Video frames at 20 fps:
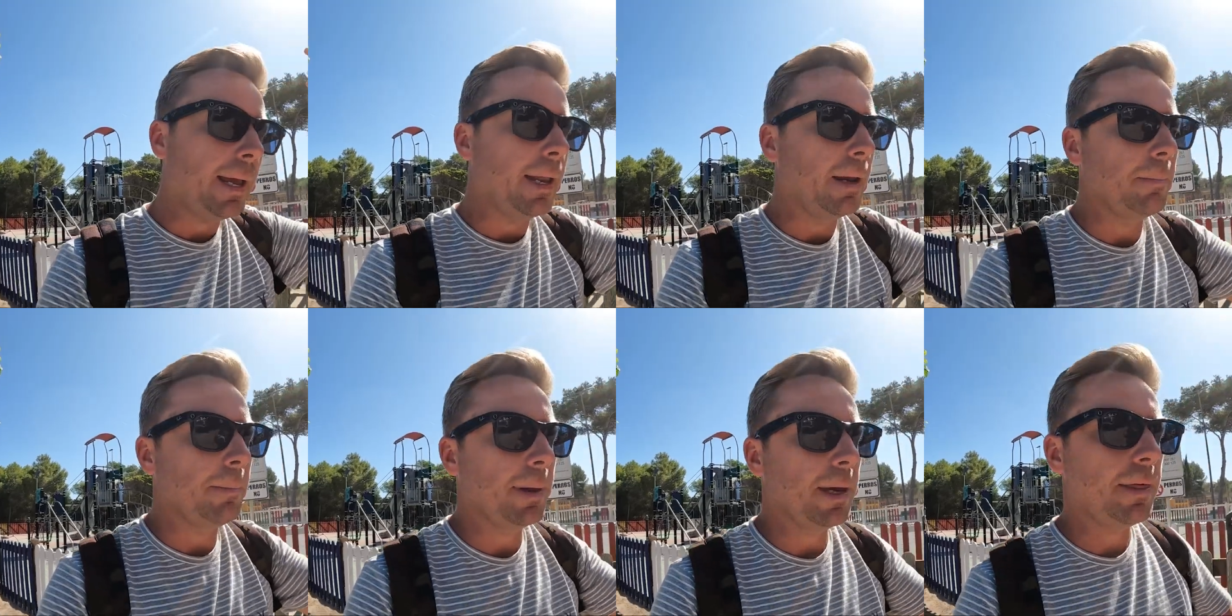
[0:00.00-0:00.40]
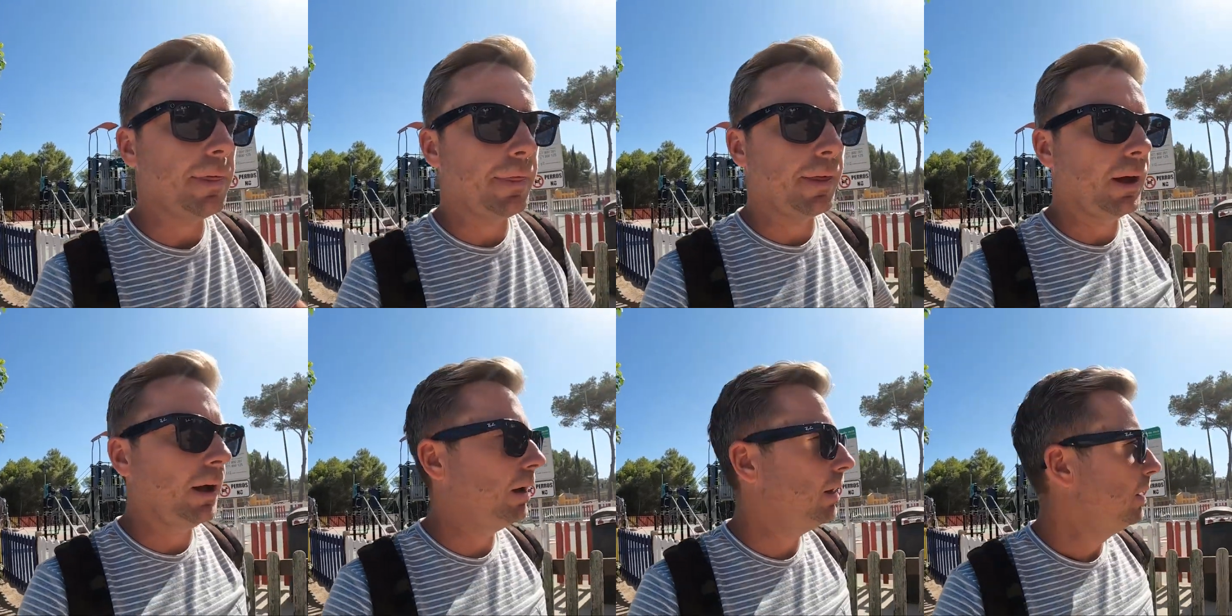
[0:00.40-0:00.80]
in
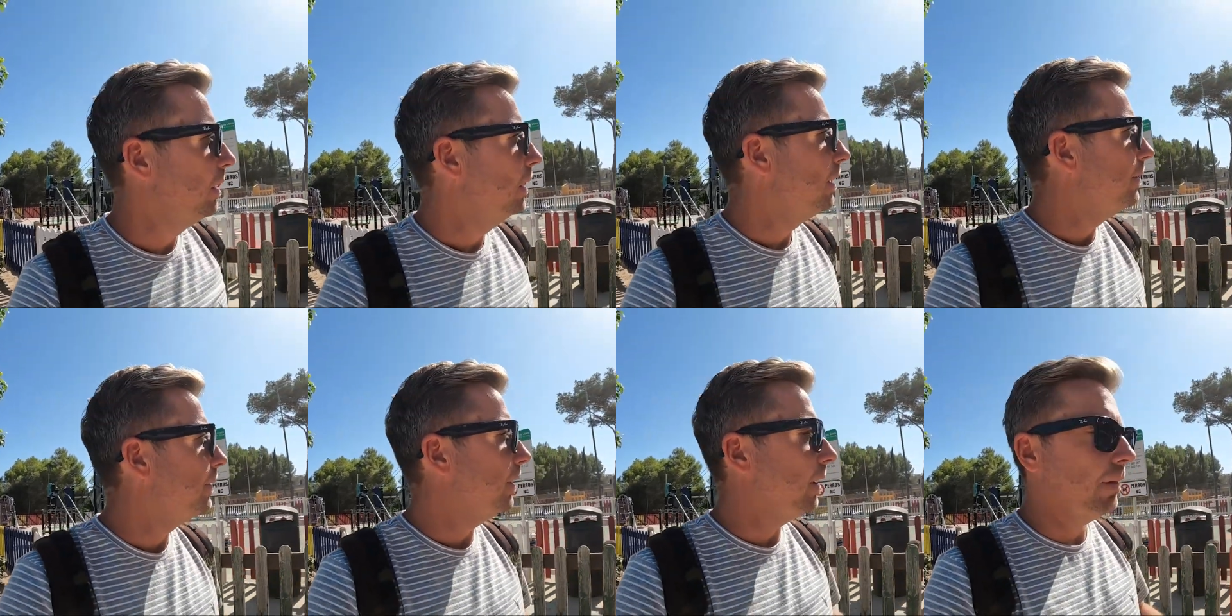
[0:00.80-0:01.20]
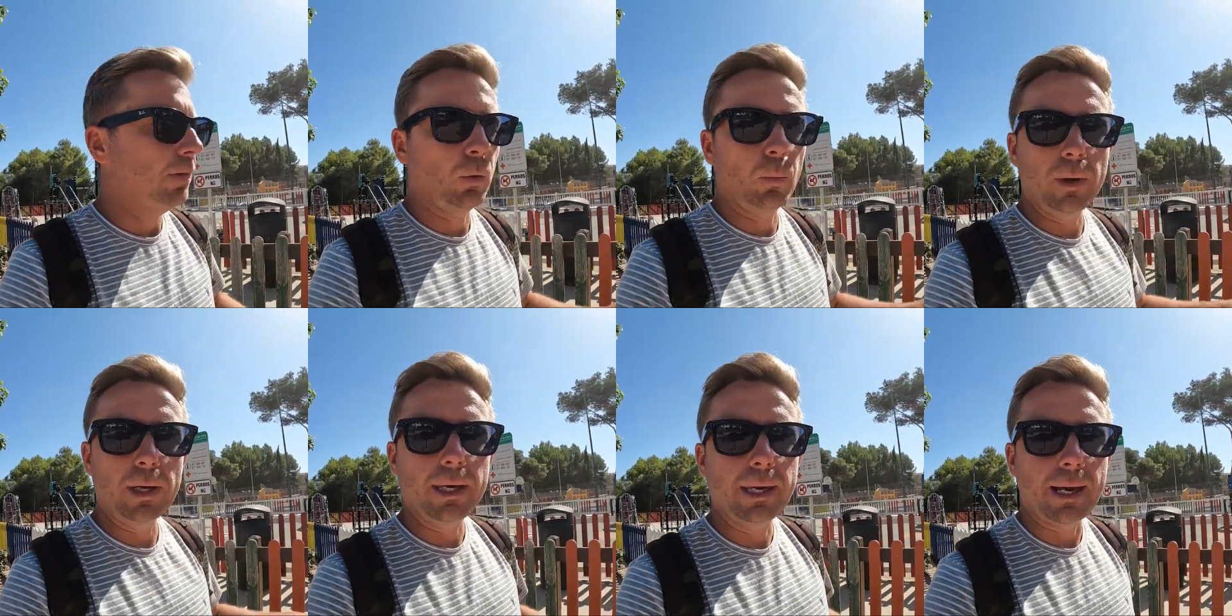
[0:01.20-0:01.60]
Ibiza that at the
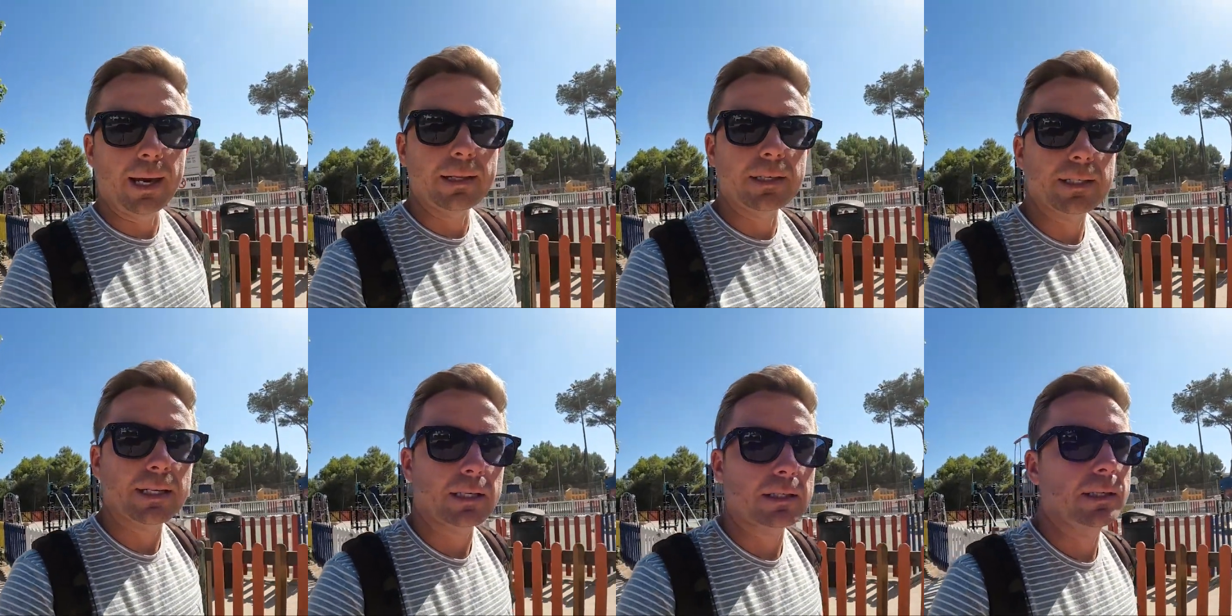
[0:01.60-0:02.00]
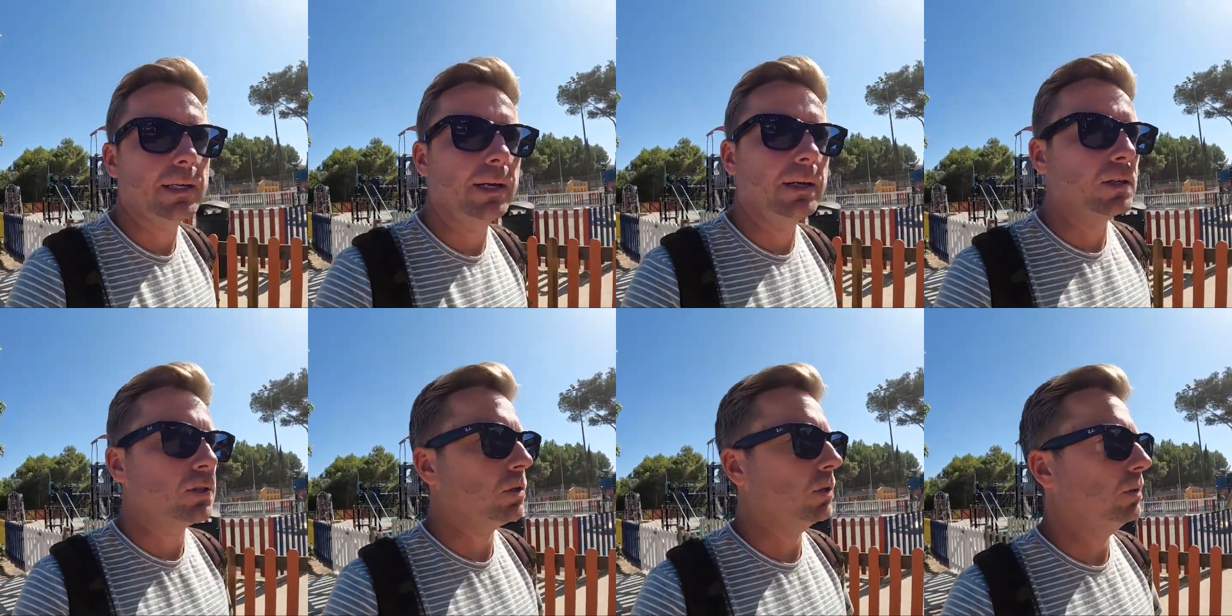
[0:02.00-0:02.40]
weekend,
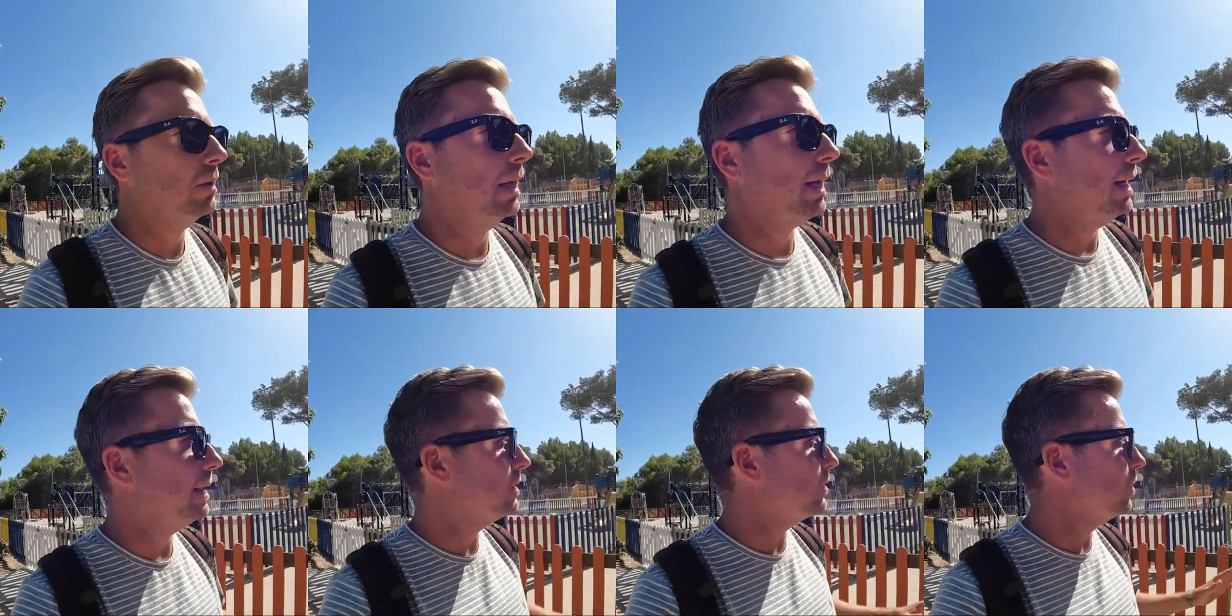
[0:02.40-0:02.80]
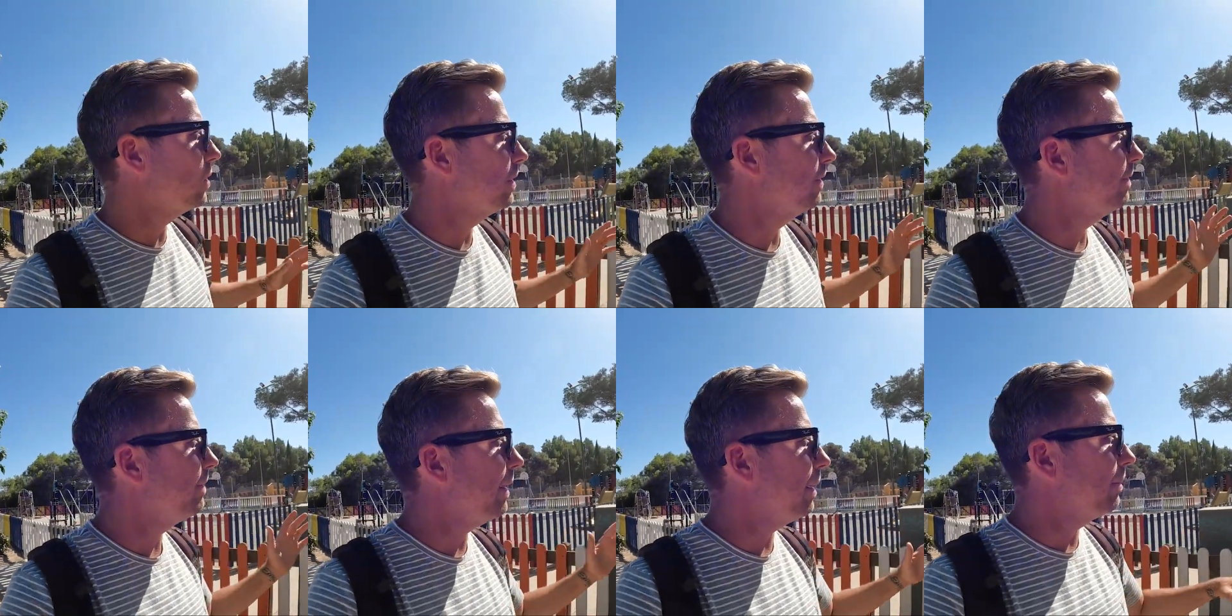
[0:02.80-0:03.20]
Saturday and Sundays, all
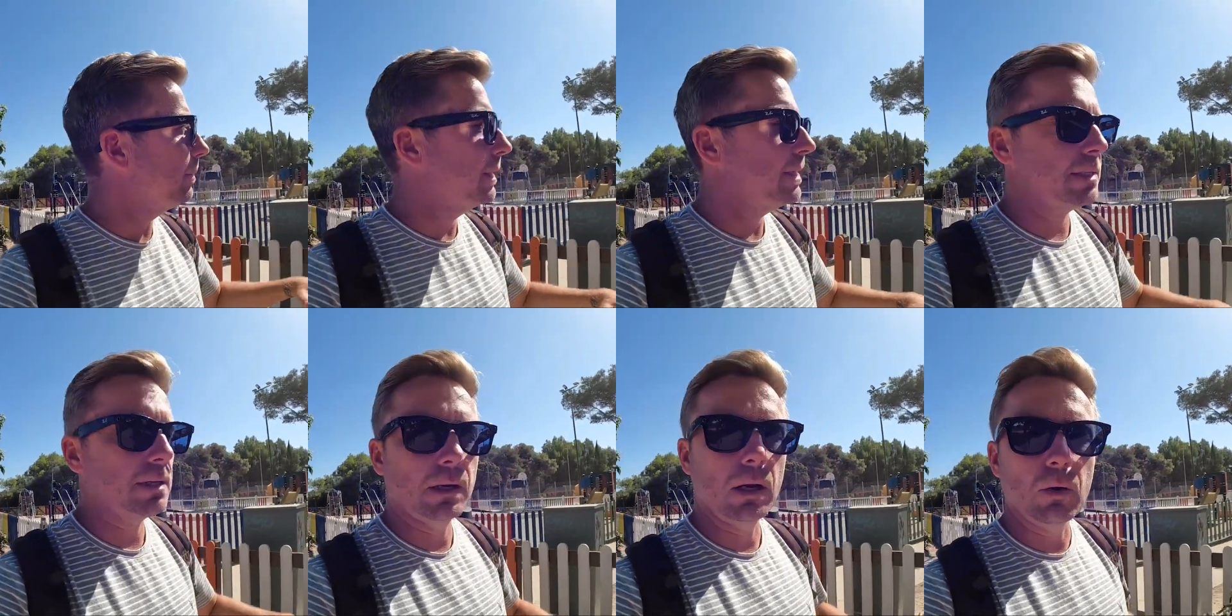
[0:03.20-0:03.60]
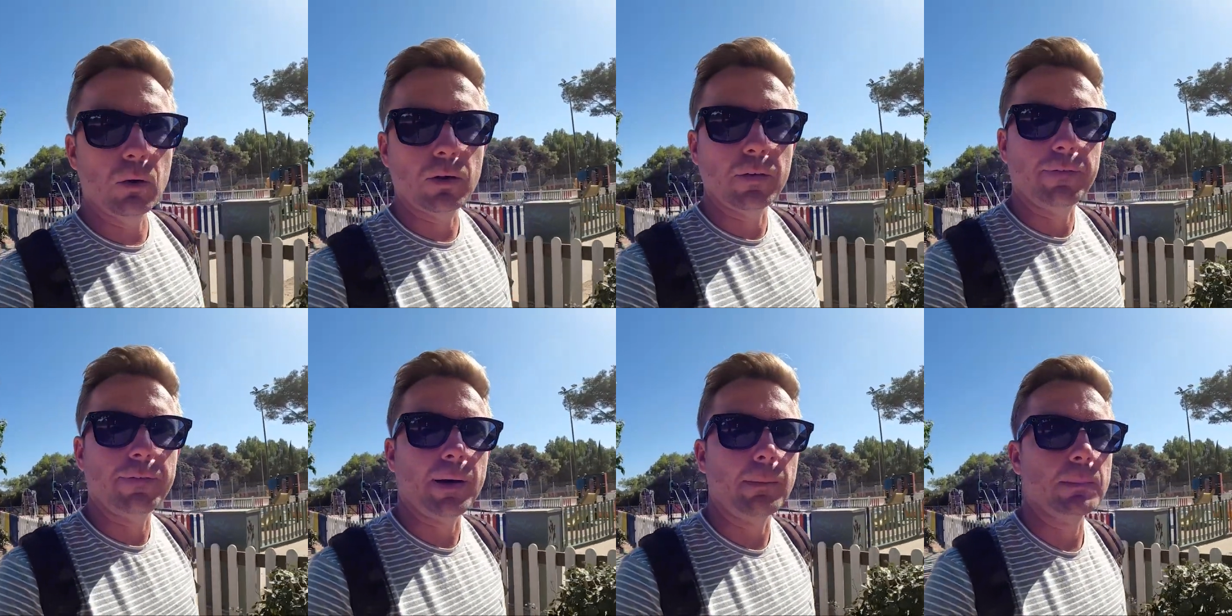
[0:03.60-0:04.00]
the families, the
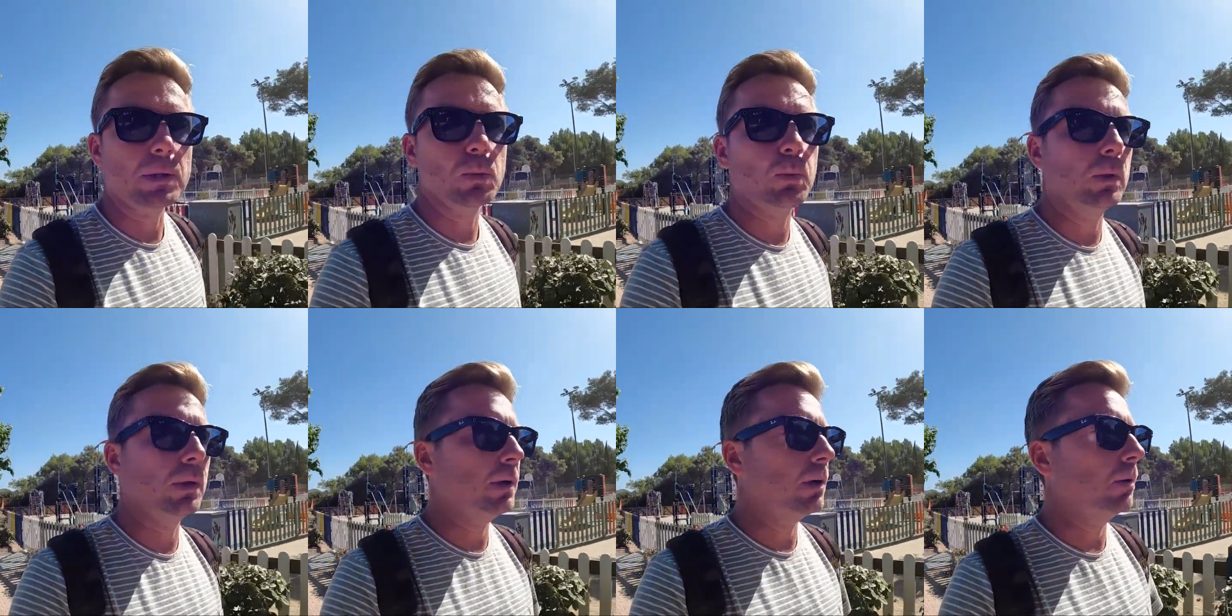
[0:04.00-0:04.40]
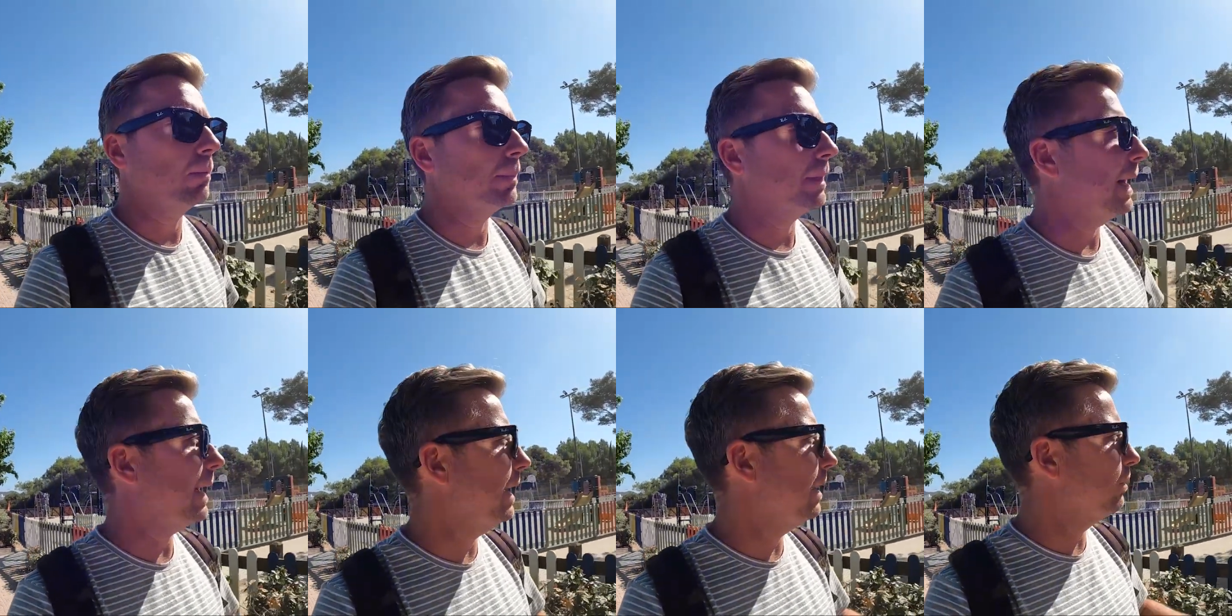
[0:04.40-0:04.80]
local families will come
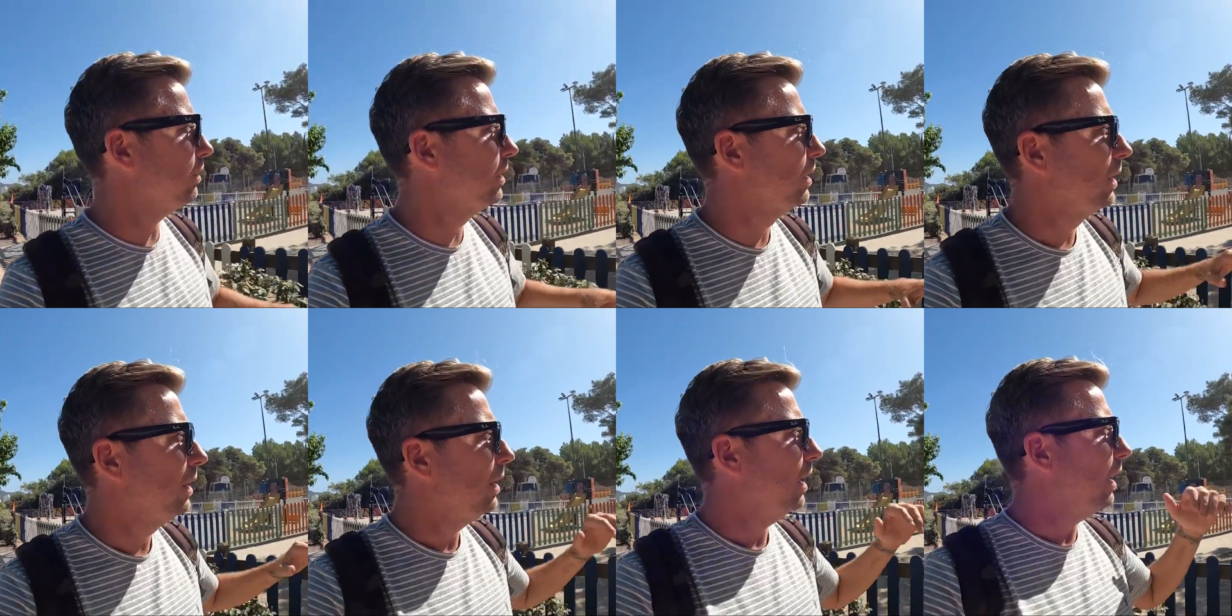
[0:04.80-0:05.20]
down